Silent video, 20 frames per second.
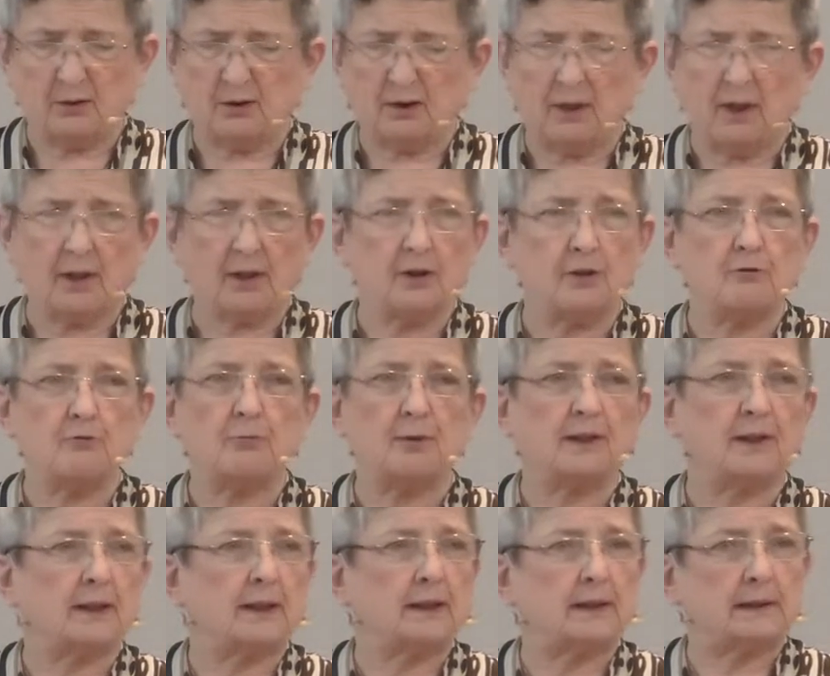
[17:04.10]
not have
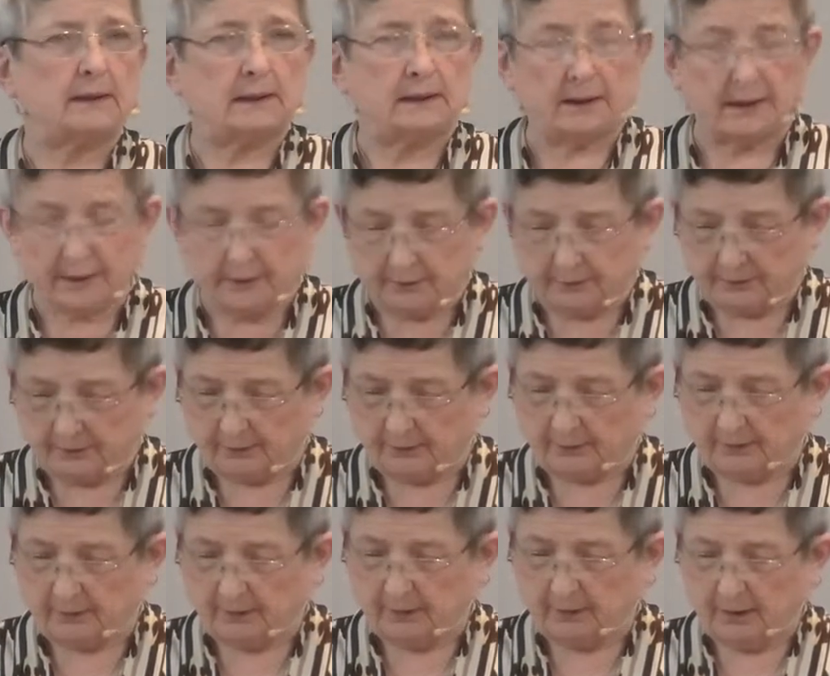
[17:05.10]
been
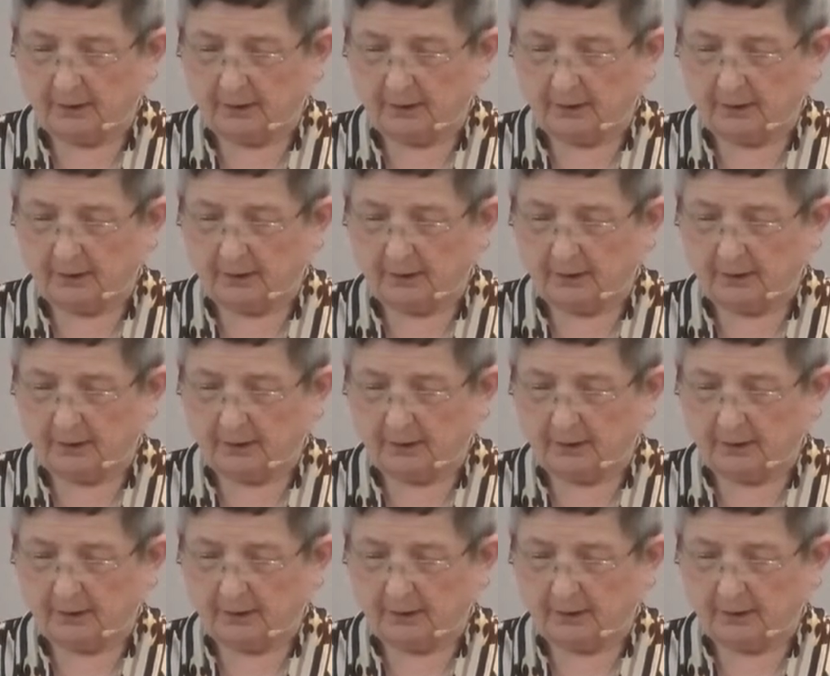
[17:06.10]
clearer.